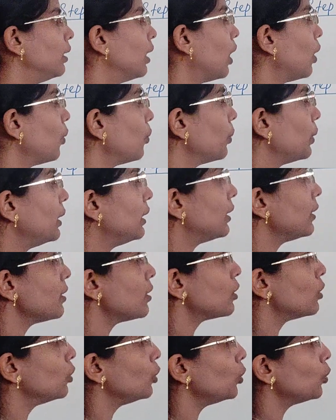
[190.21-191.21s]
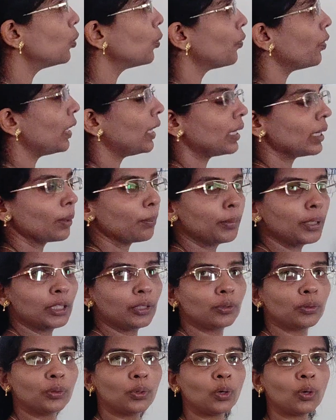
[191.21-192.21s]
Now in this new variable,
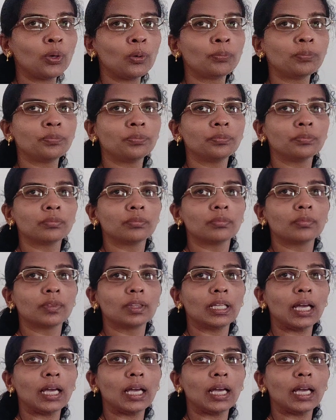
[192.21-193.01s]
you know,